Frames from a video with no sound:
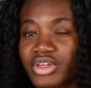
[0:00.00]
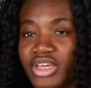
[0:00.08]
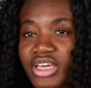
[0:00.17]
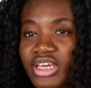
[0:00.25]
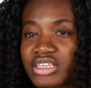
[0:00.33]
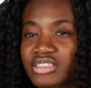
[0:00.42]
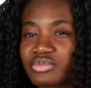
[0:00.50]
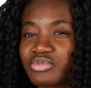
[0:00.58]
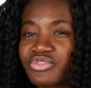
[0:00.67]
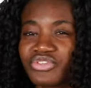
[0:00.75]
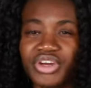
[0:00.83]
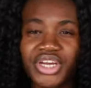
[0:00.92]
it got some
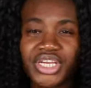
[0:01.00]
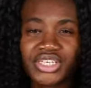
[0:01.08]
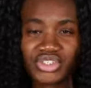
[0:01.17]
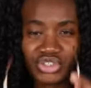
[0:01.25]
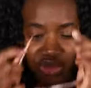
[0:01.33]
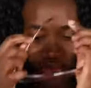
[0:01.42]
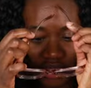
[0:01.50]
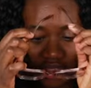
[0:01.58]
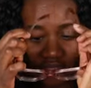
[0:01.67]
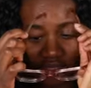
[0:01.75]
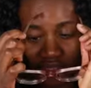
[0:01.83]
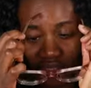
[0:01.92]
frizz to
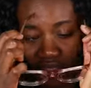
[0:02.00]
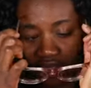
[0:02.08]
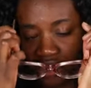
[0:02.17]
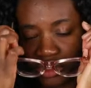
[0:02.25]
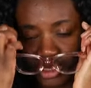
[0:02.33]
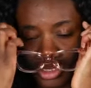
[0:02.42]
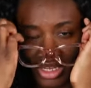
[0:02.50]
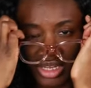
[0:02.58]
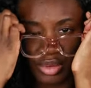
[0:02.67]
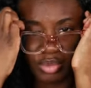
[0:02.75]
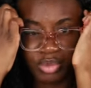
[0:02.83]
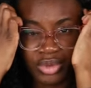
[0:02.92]
it.
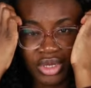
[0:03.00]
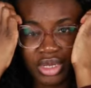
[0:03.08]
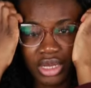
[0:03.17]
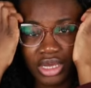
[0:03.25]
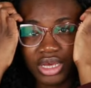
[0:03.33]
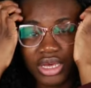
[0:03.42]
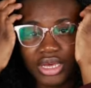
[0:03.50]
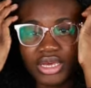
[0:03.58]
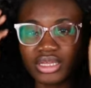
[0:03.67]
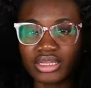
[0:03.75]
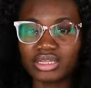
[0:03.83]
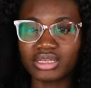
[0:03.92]
But I
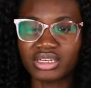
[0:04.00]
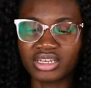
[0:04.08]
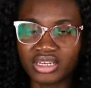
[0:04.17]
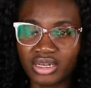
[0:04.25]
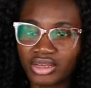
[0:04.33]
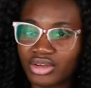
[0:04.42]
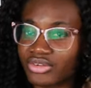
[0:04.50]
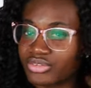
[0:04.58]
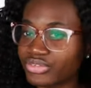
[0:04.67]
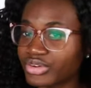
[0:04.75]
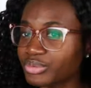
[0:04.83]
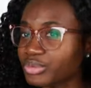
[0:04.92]
love
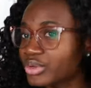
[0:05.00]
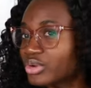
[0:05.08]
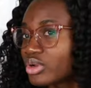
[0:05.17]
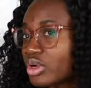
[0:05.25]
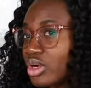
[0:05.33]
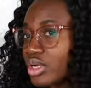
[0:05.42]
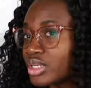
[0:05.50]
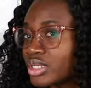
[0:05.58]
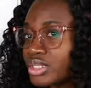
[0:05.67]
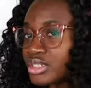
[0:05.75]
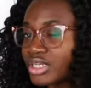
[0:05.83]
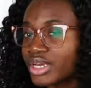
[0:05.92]
it
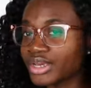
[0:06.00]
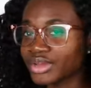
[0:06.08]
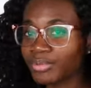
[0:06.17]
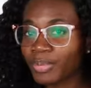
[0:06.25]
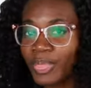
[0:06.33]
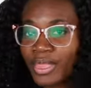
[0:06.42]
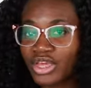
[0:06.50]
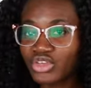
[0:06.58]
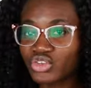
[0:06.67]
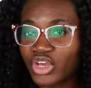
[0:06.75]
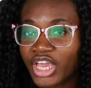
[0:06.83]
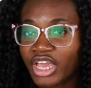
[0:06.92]
regardless. And
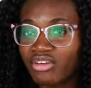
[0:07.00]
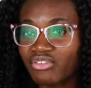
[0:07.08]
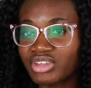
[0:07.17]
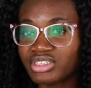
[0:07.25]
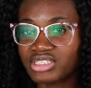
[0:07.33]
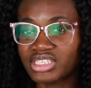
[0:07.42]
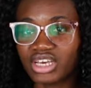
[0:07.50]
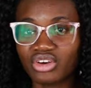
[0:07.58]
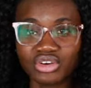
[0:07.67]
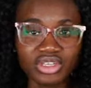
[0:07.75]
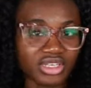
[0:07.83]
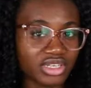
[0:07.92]
you can even
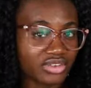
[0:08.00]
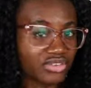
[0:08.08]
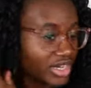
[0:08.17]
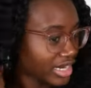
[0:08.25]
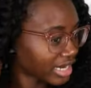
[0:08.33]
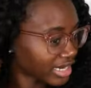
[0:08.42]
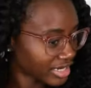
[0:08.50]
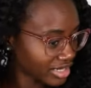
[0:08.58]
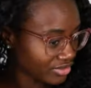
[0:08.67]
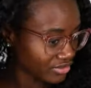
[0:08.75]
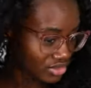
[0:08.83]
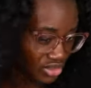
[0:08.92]
tell that I've had it
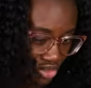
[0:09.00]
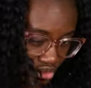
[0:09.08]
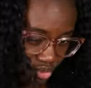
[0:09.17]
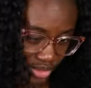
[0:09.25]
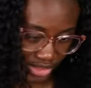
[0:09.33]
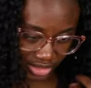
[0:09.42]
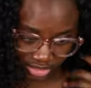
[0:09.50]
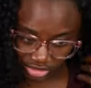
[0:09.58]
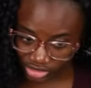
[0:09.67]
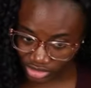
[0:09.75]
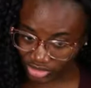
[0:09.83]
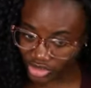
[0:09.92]
in for 2
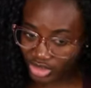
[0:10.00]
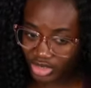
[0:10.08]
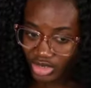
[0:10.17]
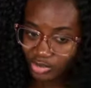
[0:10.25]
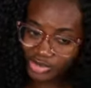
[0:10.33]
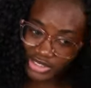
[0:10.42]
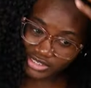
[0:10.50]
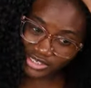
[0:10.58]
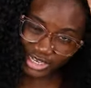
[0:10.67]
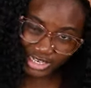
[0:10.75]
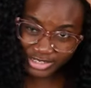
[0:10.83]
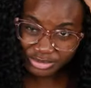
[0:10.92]
weeks.
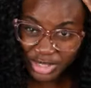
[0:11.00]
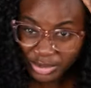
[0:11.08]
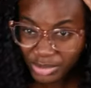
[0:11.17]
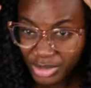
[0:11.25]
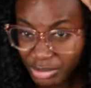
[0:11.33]
Besides maybe